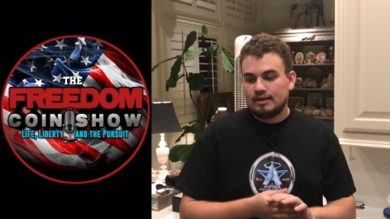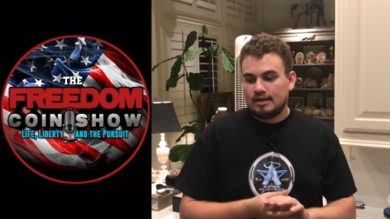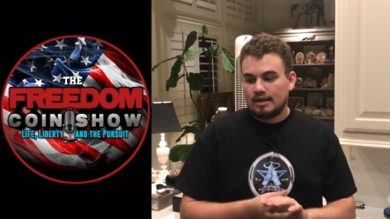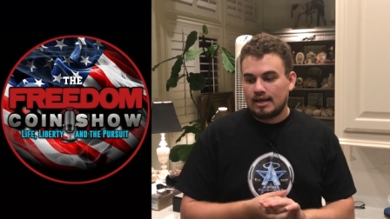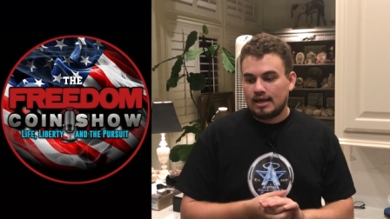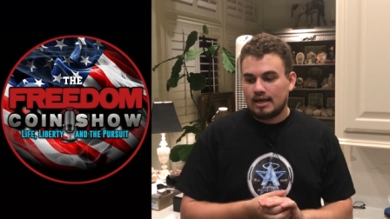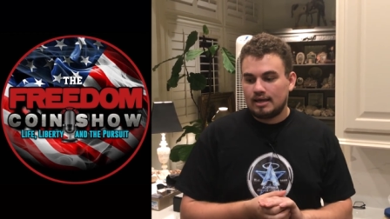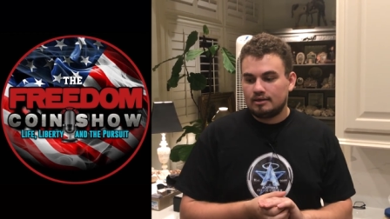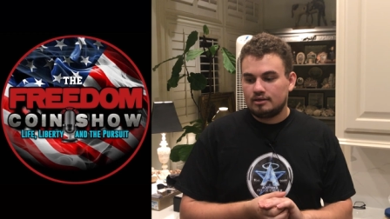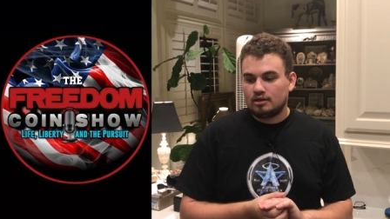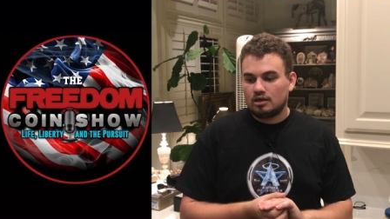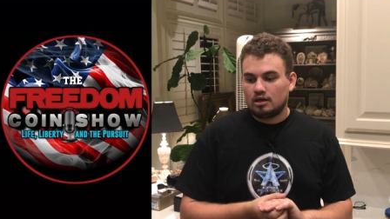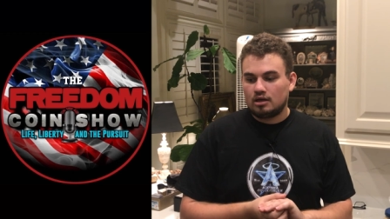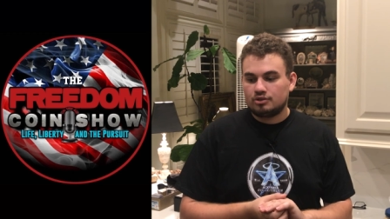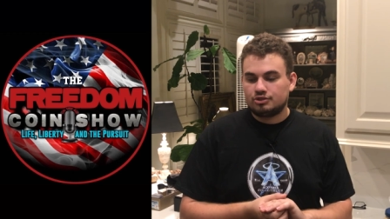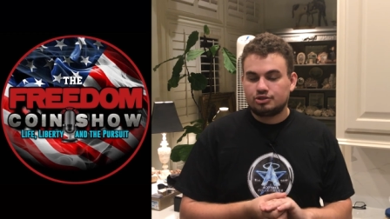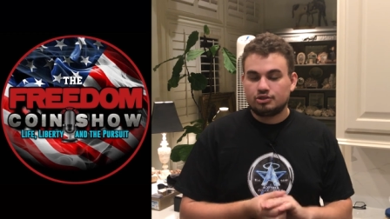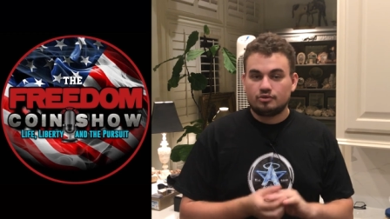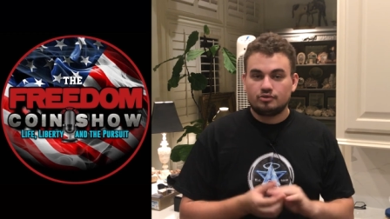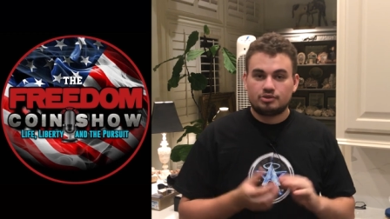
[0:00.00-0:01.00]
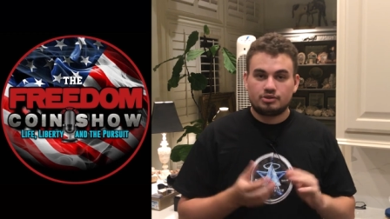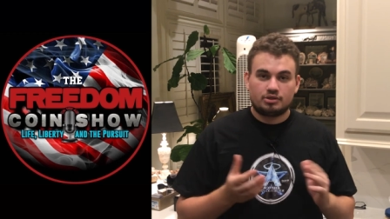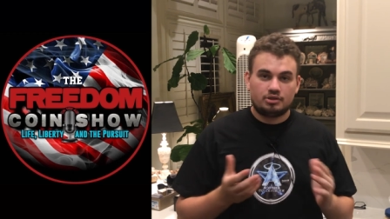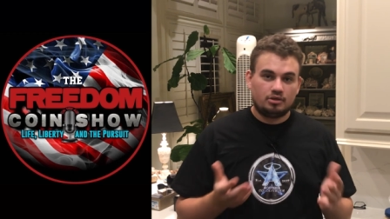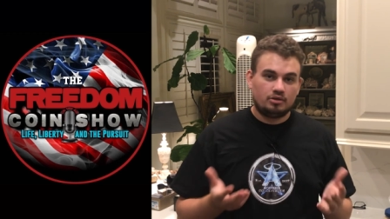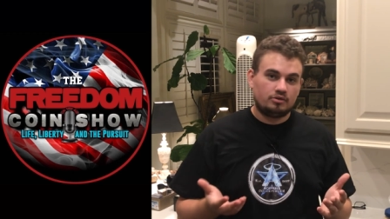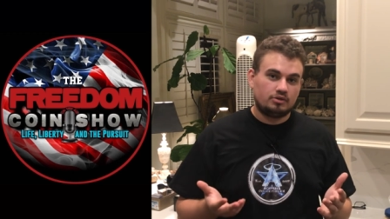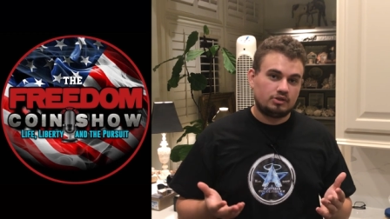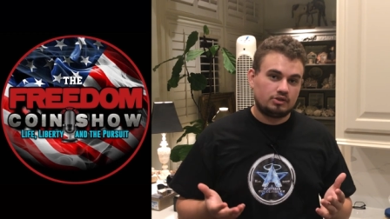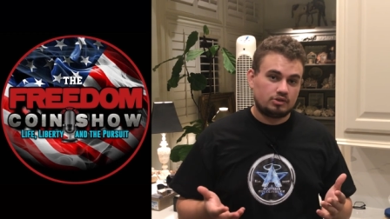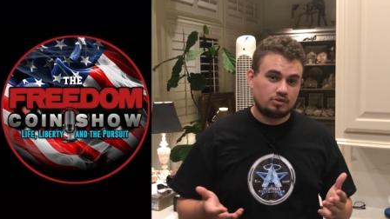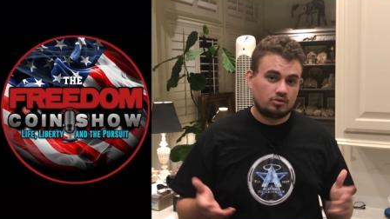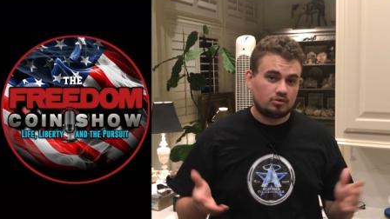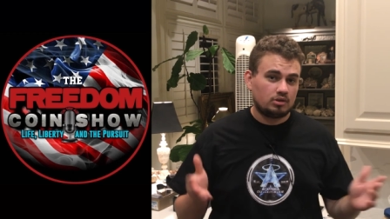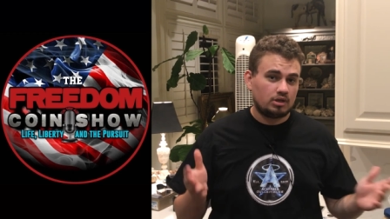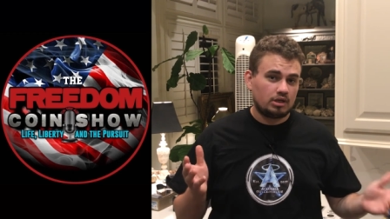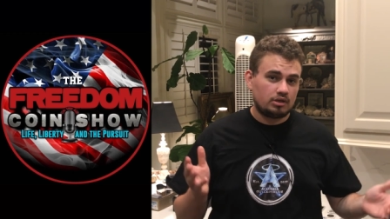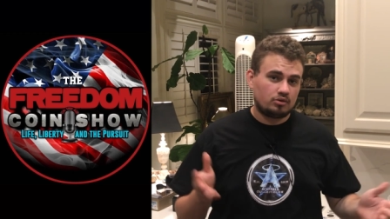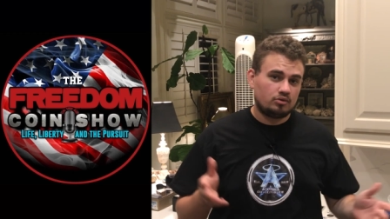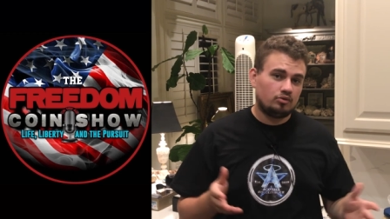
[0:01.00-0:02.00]
And uh, show security. So a
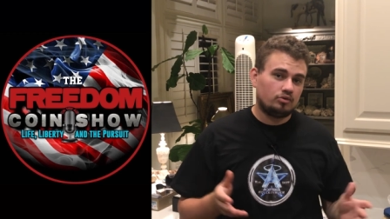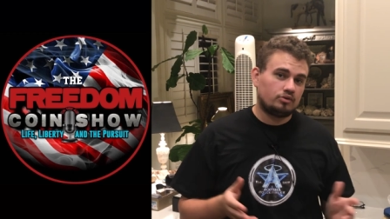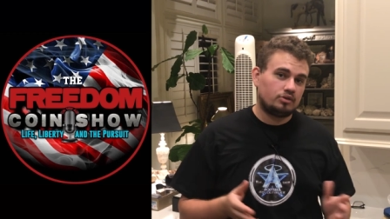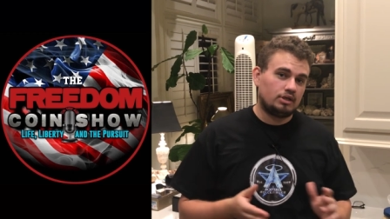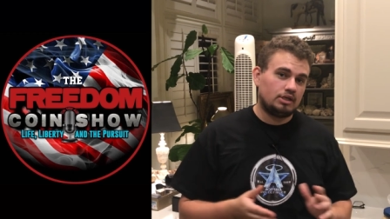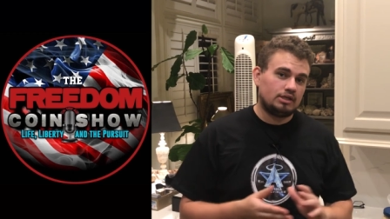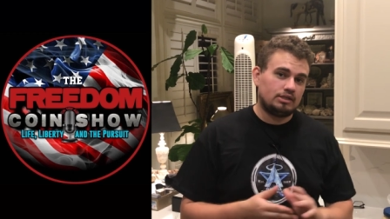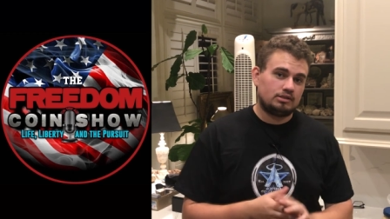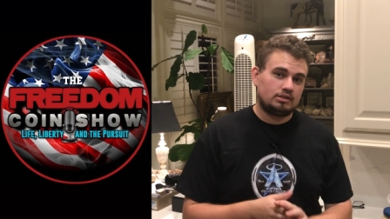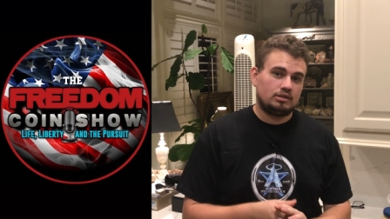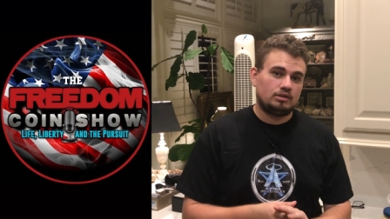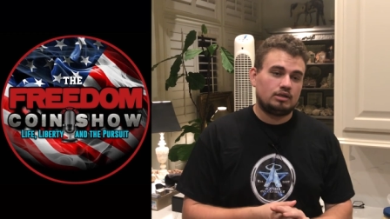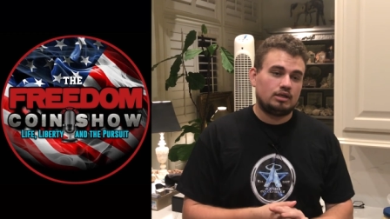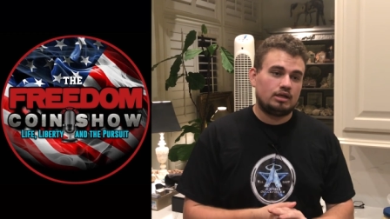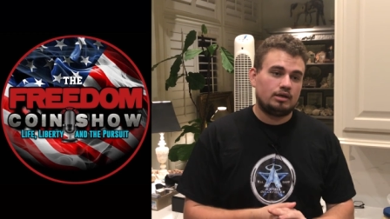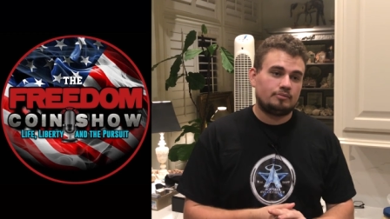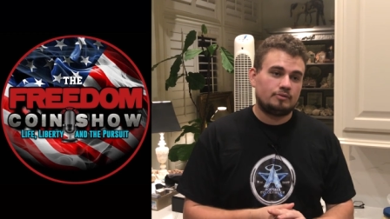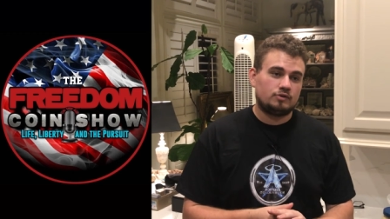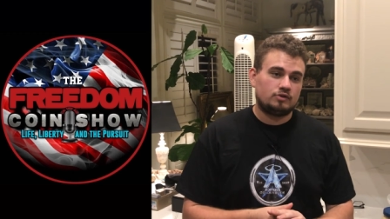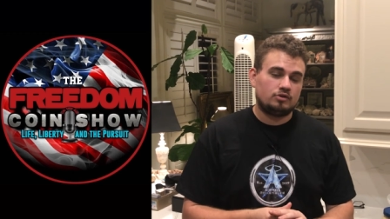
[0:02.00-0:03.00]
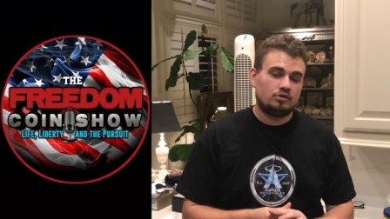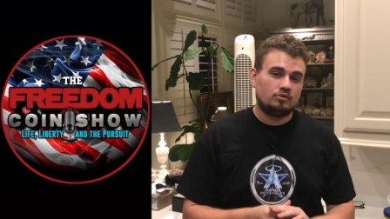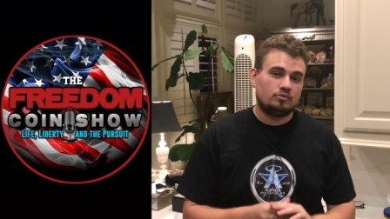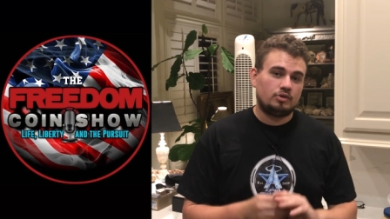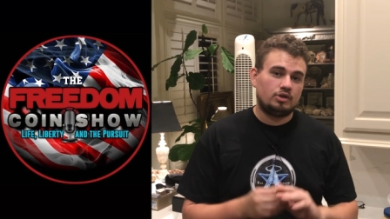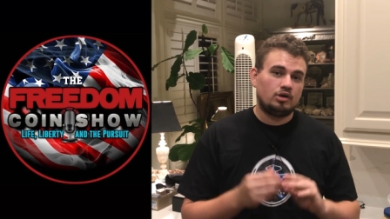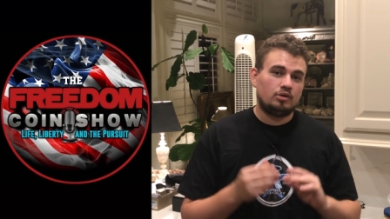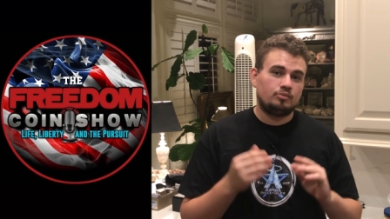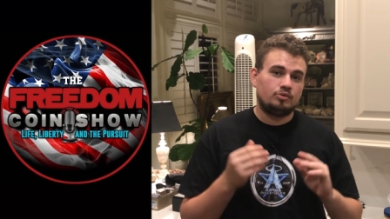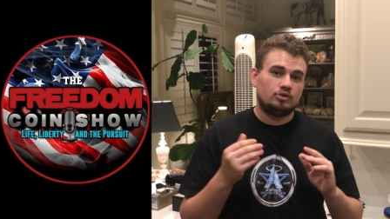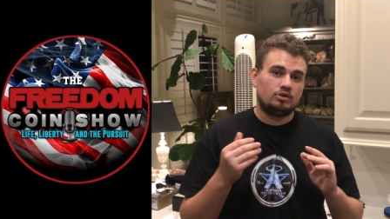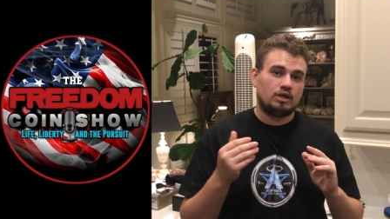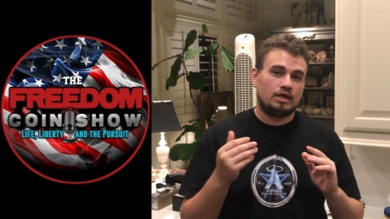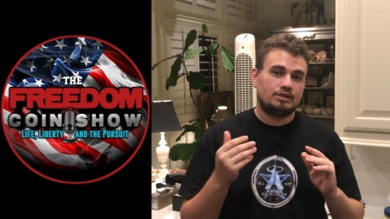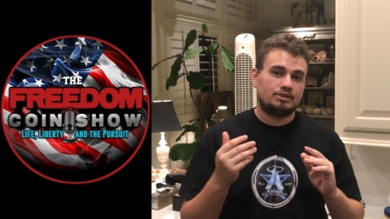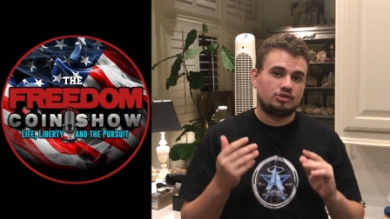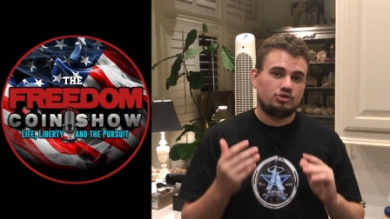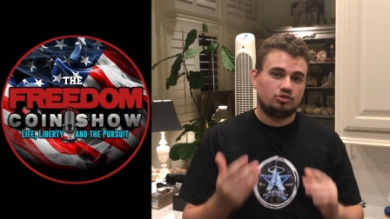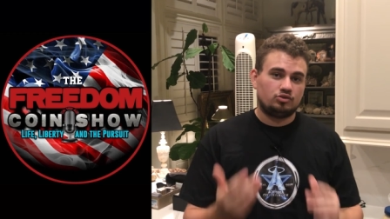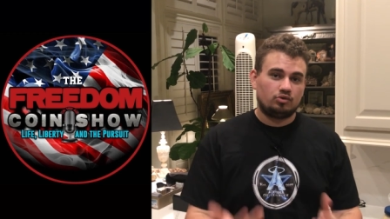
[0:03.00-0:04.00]
lot of cool things in that episode. We hope you
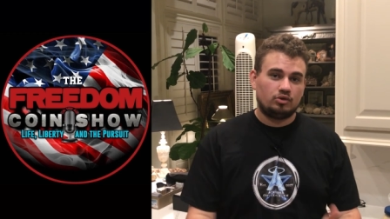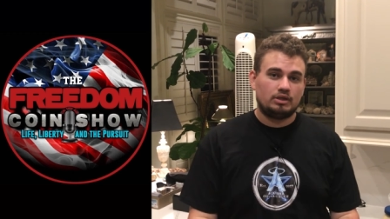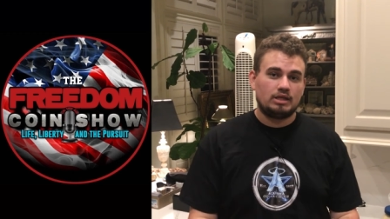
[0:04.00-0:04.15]
guys enjoy